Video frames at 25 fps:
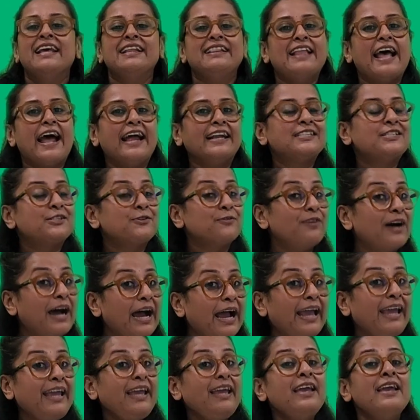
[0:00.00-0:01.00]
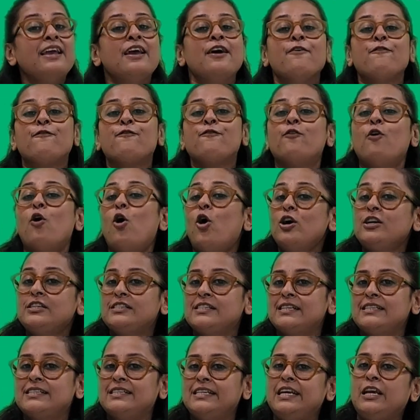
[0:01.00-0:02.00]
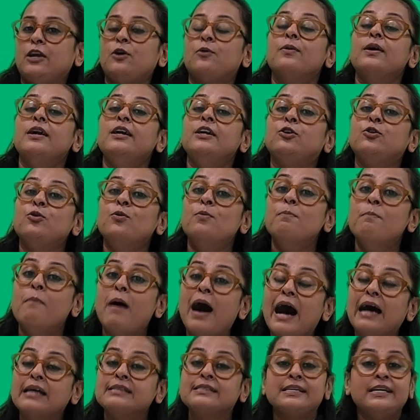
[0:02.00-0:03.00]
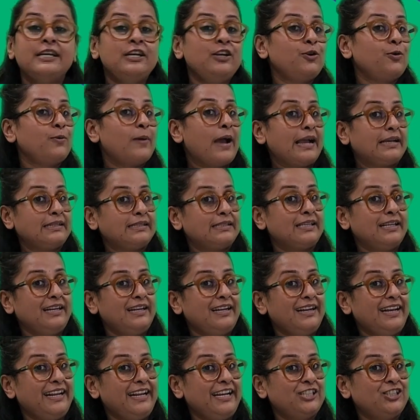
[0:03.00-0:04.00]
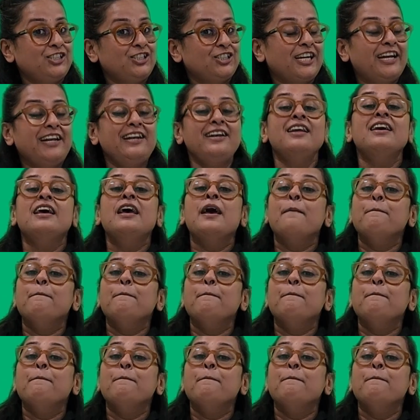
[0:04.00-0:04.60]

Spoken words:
That's why force is equal to mass into acceleration,